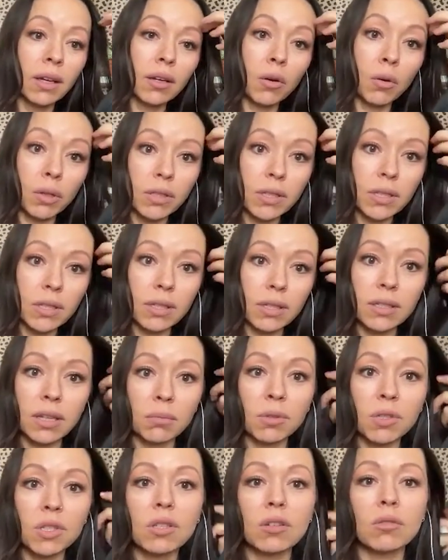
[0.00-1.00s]
courses,
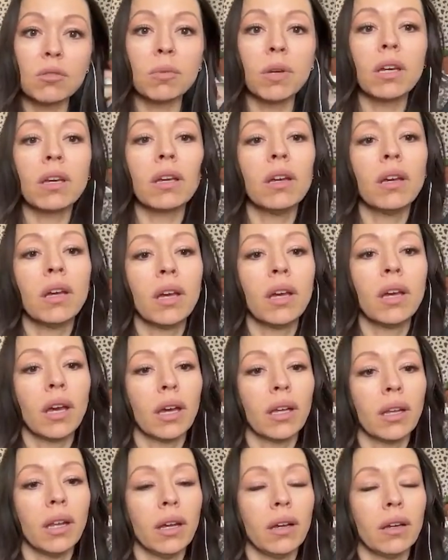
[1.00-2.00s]
I'm assuming,
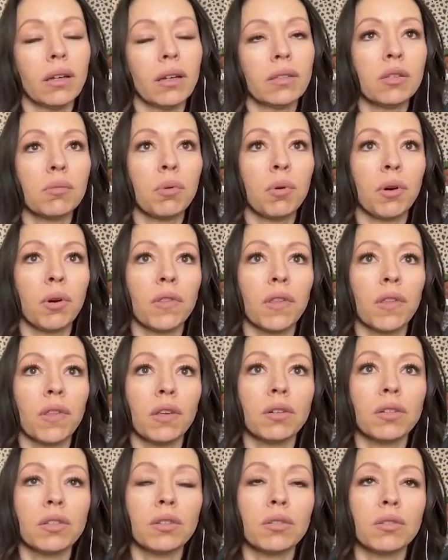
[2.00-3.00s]
and support that you
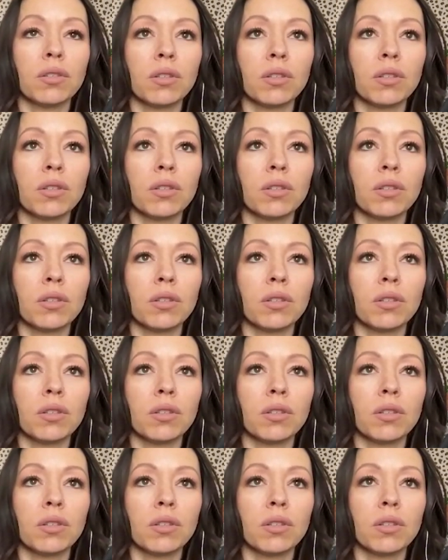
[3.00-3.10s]
can do.